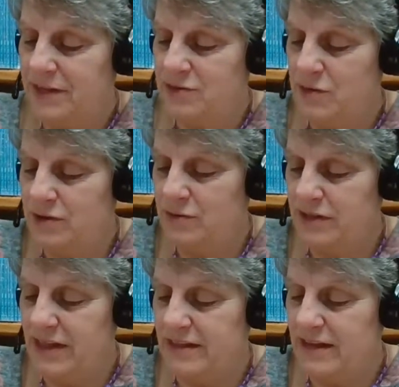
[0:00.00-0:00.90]
Let's go ahead and
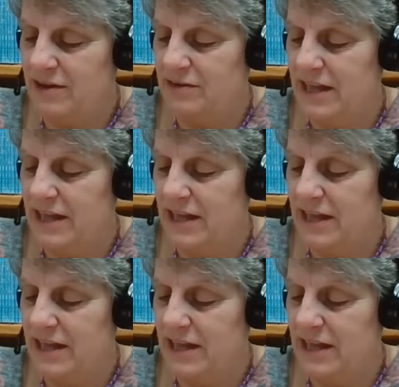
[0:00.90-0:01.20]
write that down.